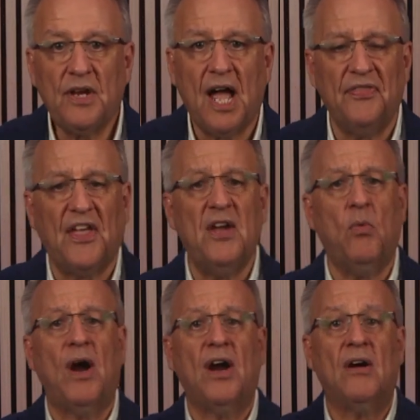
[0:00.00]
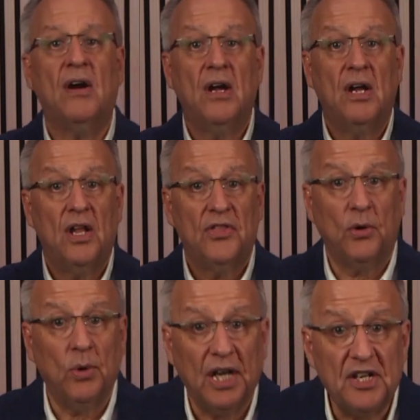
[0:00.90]
And they were the
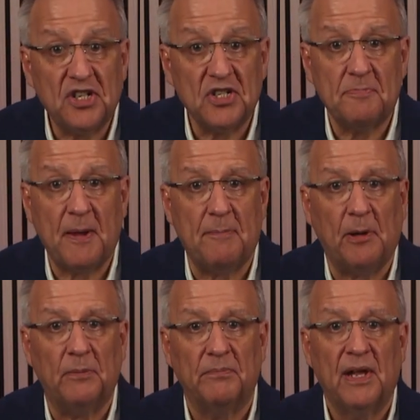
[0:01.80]
religious people.